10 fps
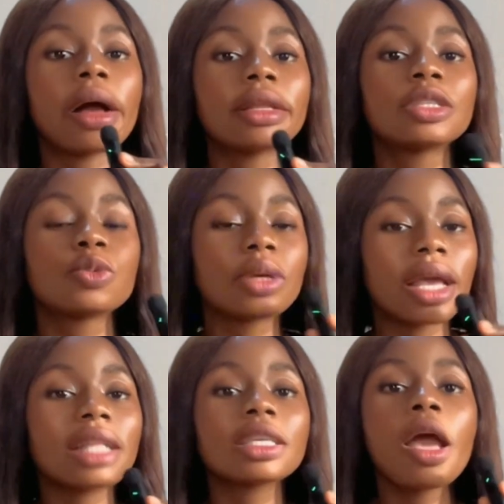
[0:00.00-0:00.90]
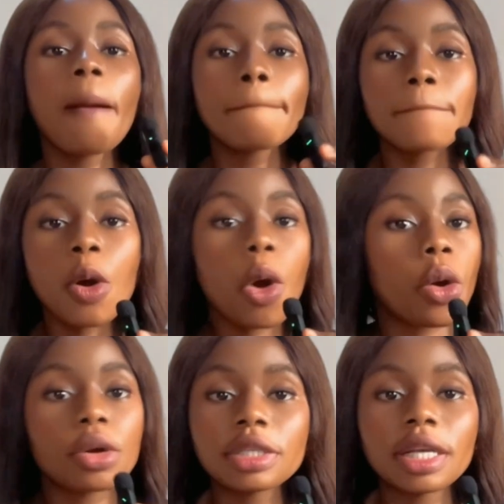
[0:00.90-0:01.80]
and it will get more
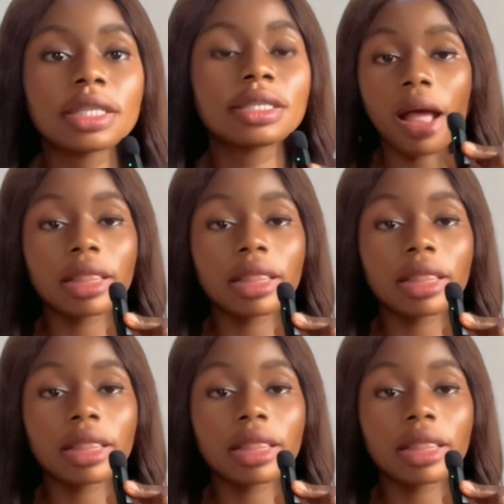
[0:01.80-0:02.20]
audience.